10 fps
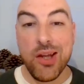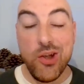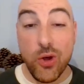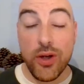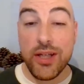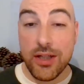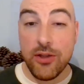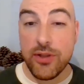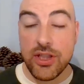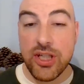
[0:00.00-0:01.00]
Not
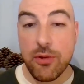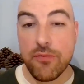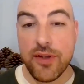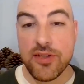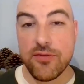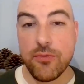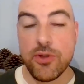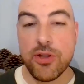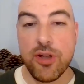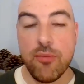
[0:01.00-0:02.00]
including Cheltenham Festival,
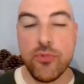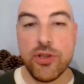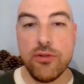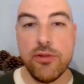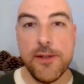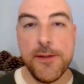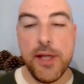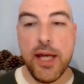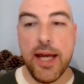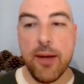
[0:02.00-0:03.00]
which I'll come to.
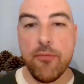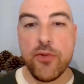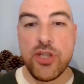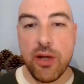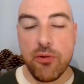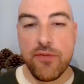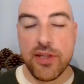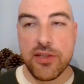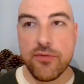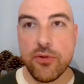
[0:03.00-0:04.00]
For Cheltenham
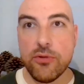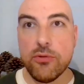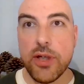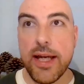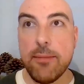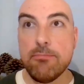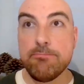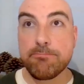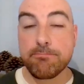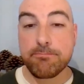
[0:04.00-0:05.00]
Festival,
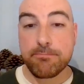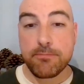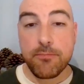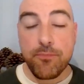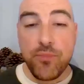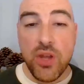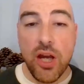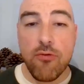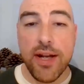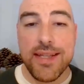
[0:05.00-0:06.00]

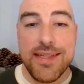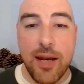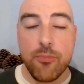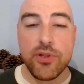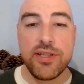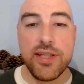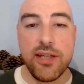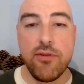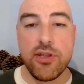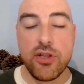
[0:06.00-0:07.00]
I run a separate
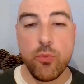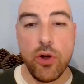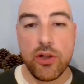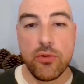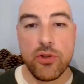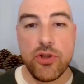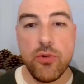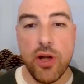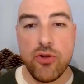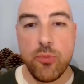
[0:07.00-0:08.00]
series of what I call a
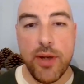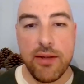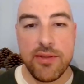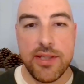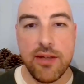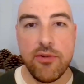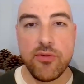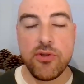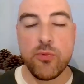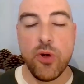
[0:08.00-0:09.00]
£200 series,
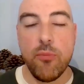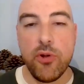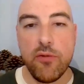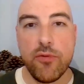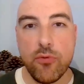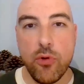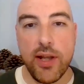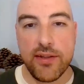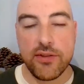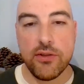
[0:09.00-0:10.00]
which is what I'm doing for Royal
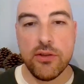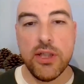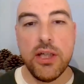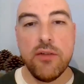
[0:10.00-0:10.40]
Ascot.